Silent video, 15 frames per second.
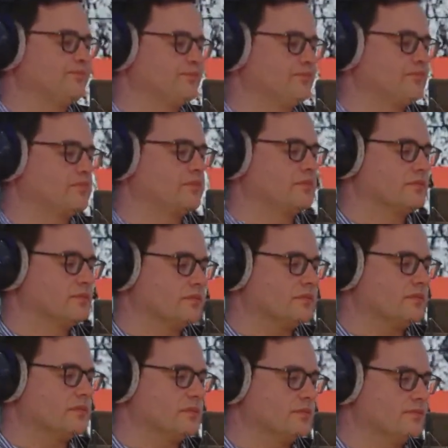sort of
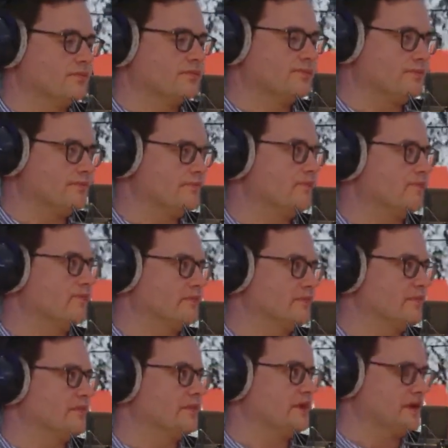bundlers around the
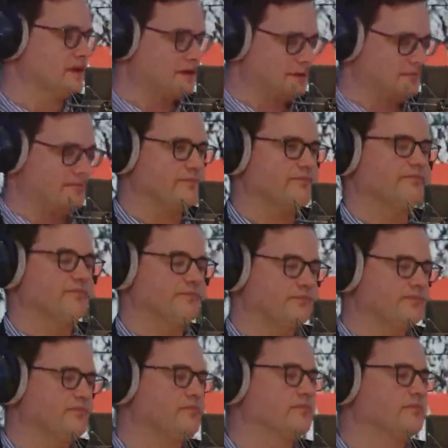Democrats, and that's why he was used.